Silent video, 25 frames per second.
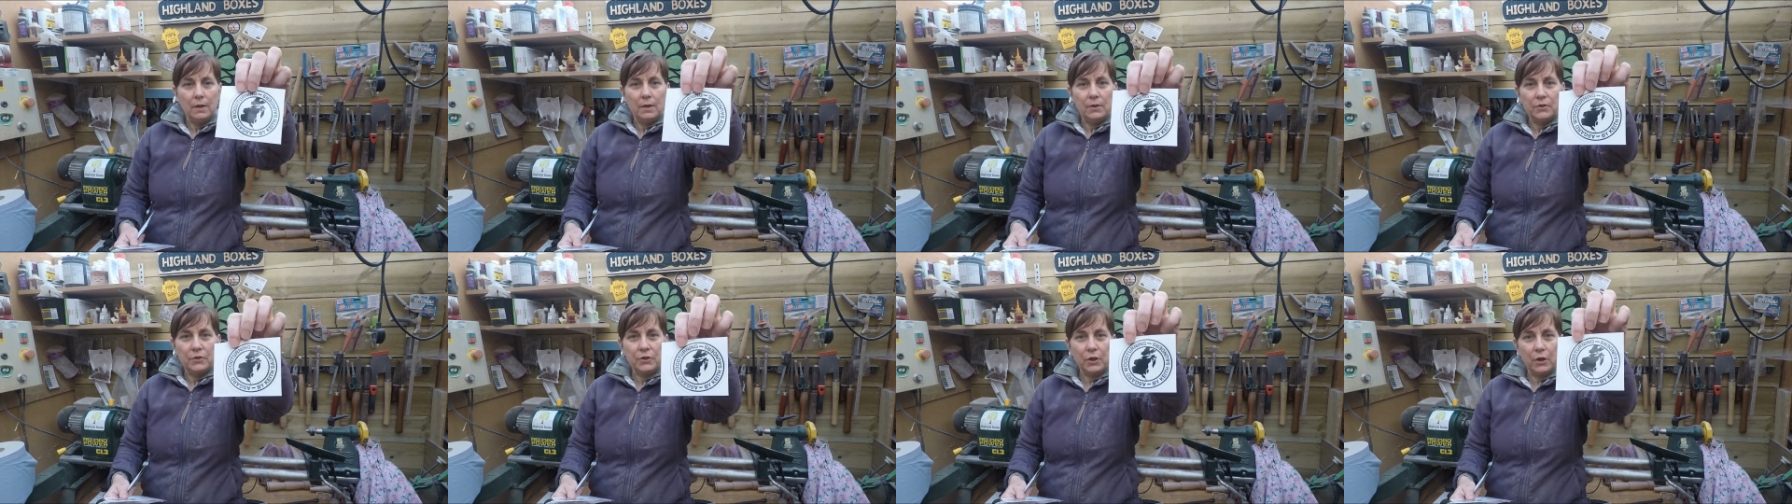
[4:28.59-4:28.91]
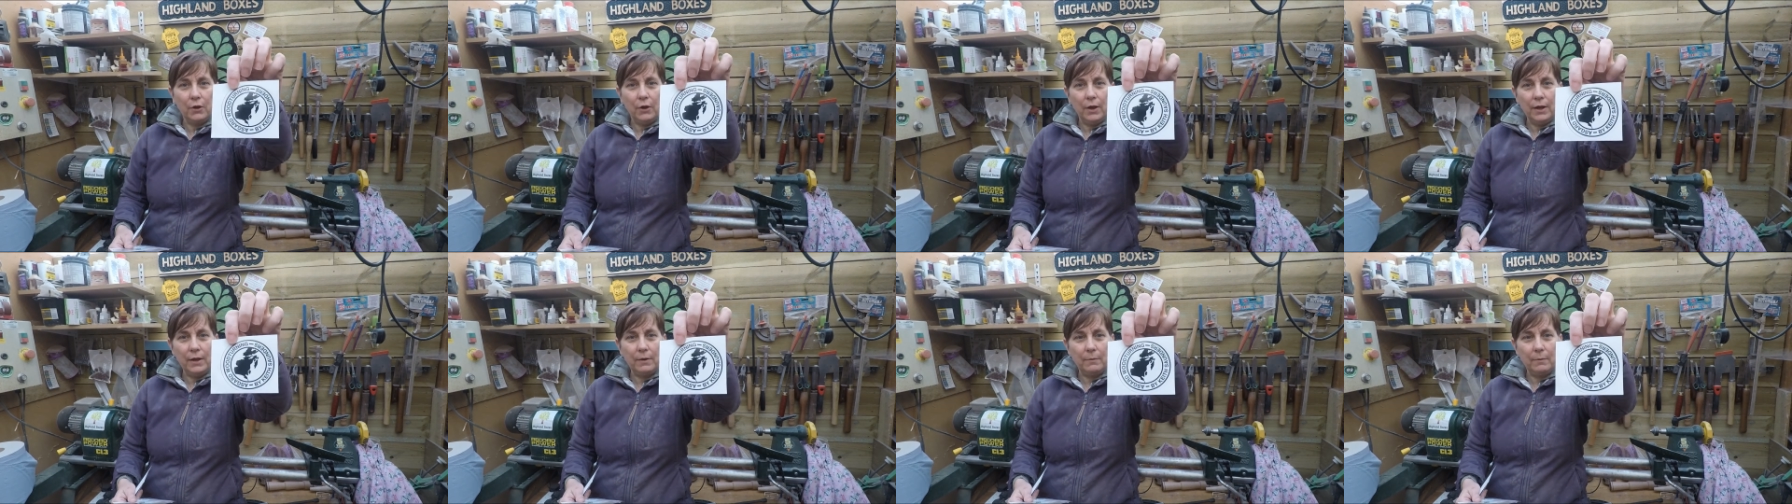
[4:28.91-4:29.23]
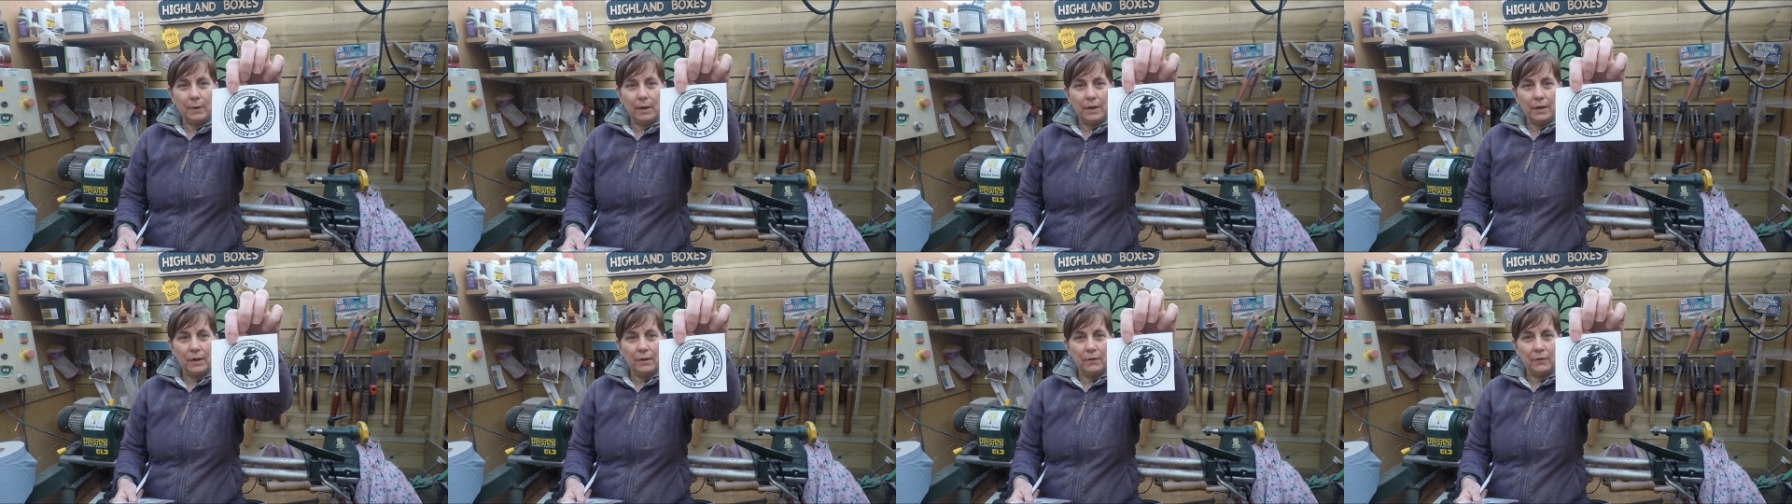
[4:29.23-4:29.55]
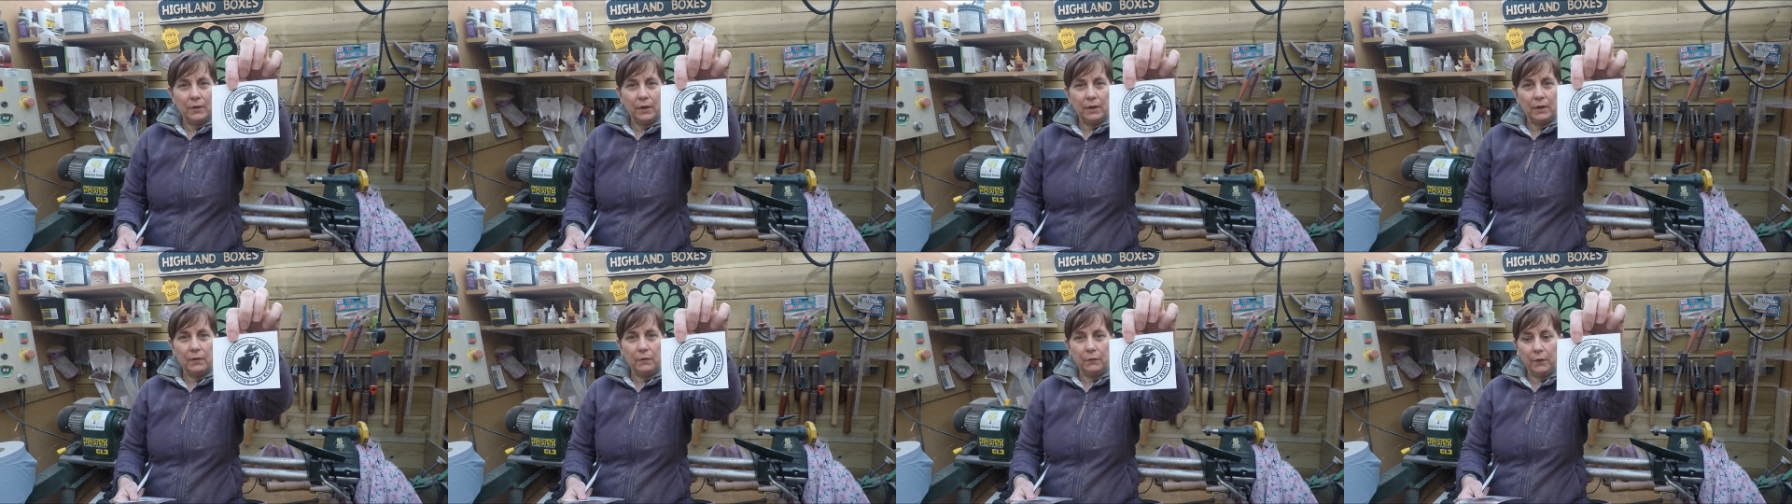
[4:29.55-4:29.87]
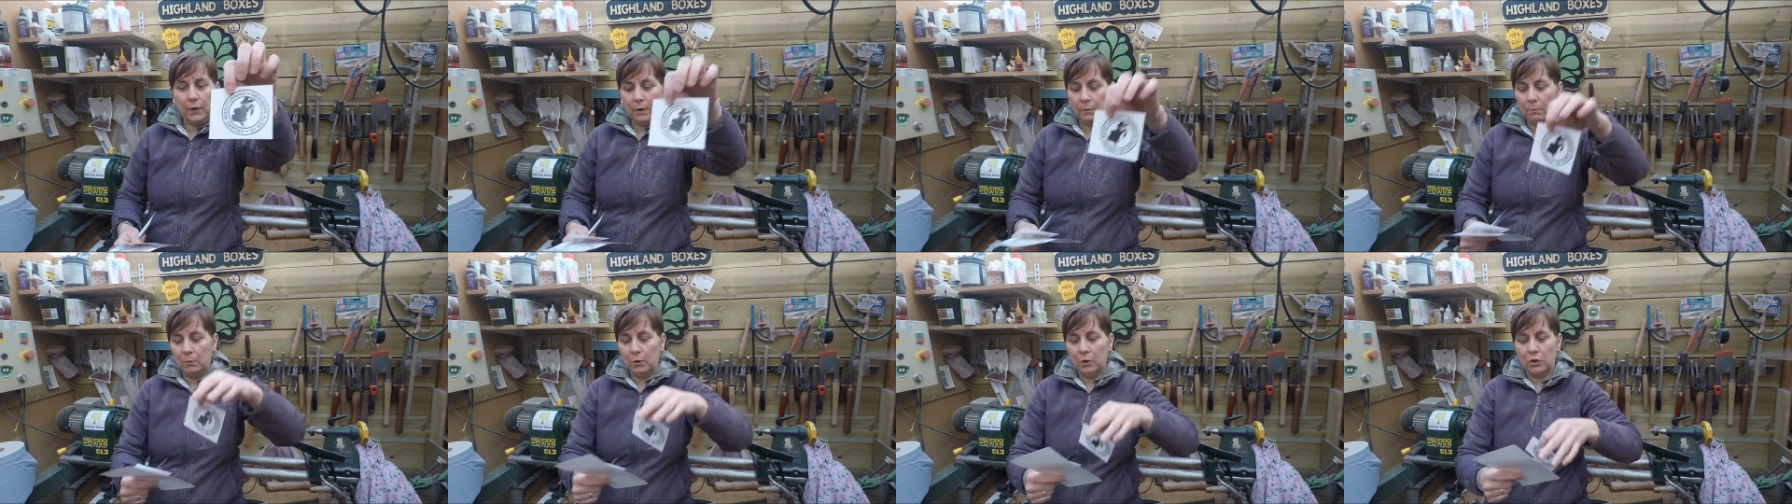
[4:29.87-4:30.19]
So anyway, thank you
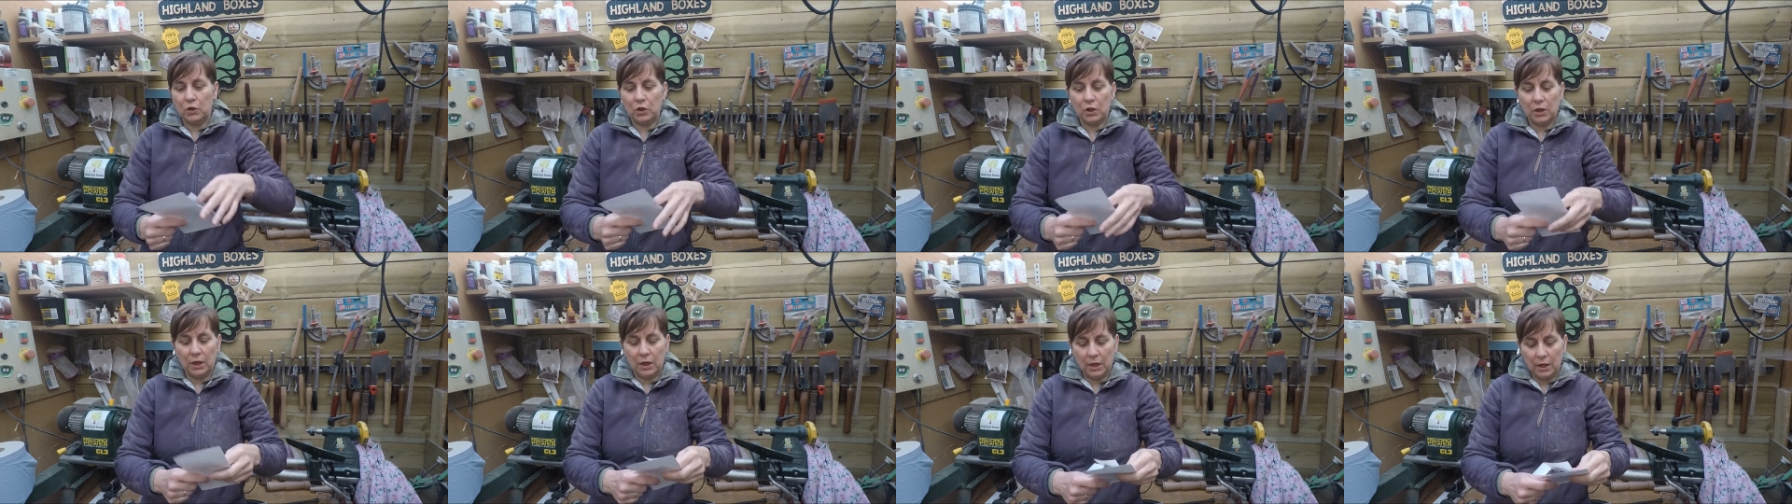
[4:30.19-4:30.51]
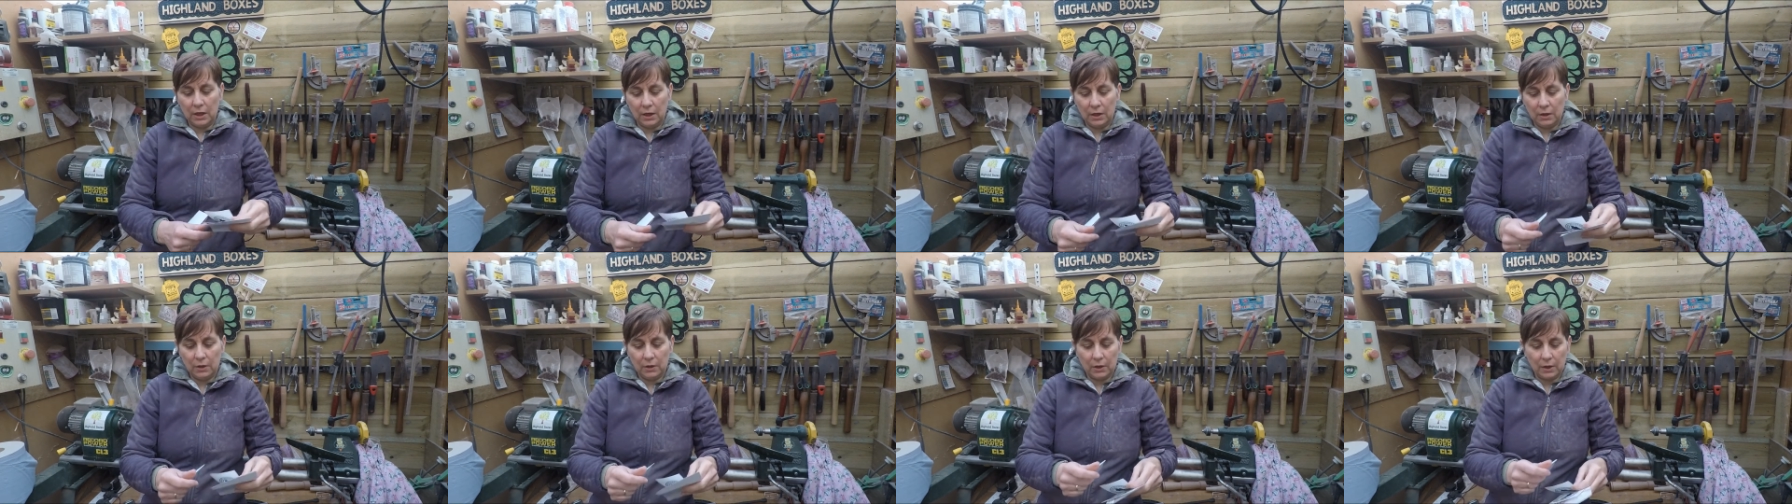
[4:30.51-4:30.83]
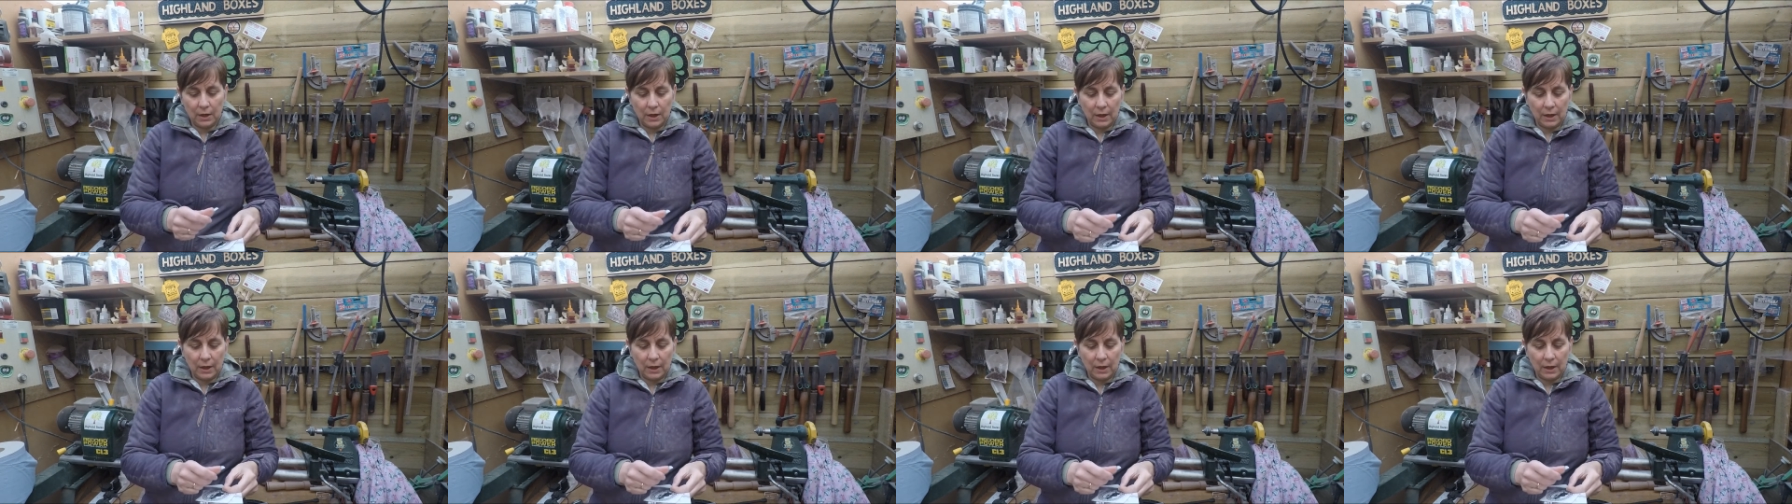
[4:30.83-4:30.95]
very much, Keith,